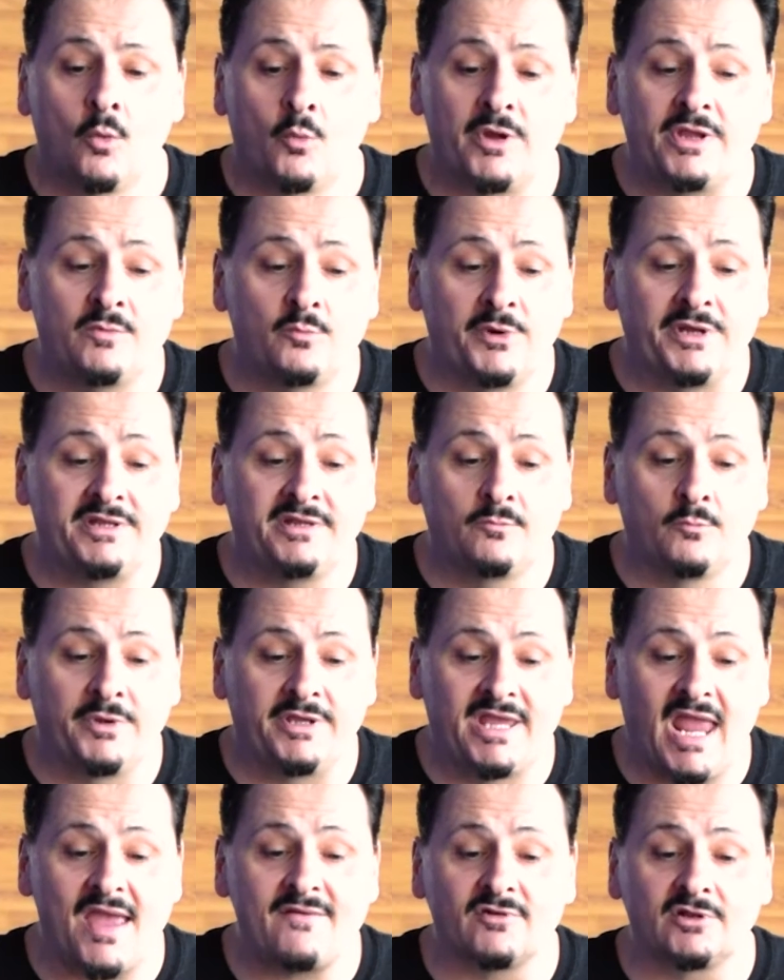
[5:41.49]
we
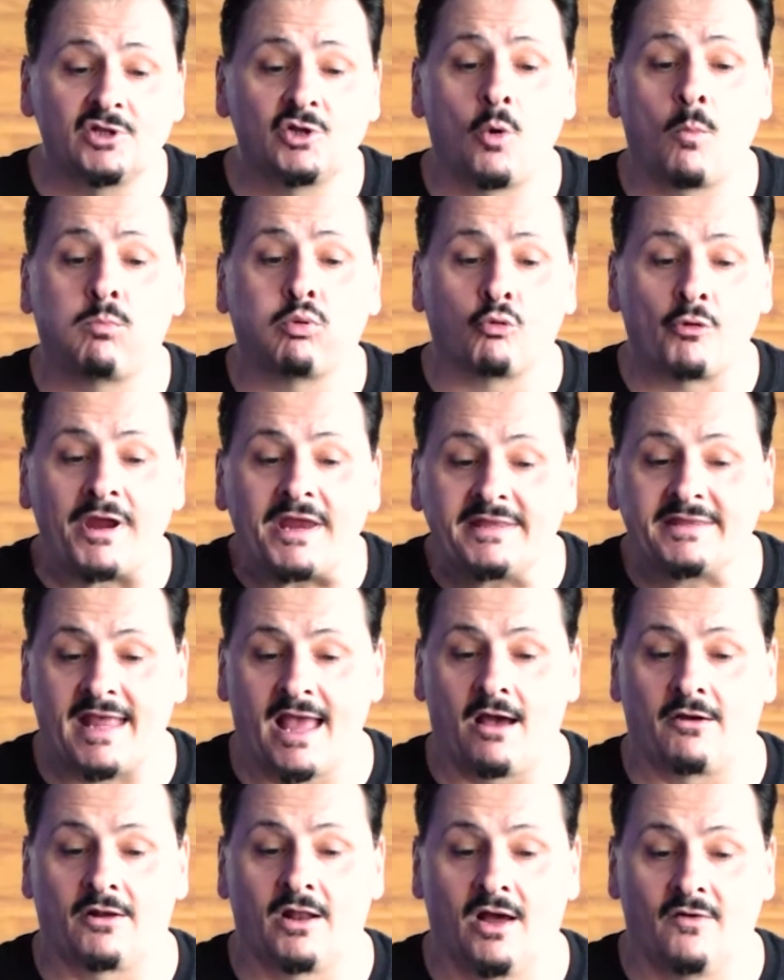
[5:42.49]
gave a little
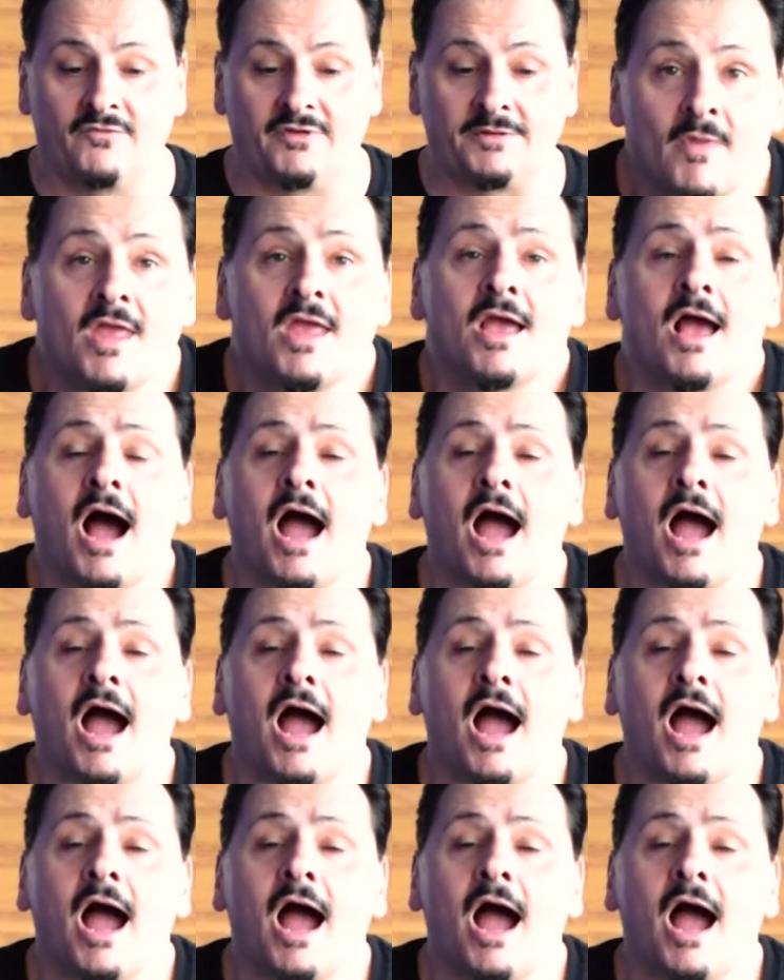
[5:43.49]
breakdown of it.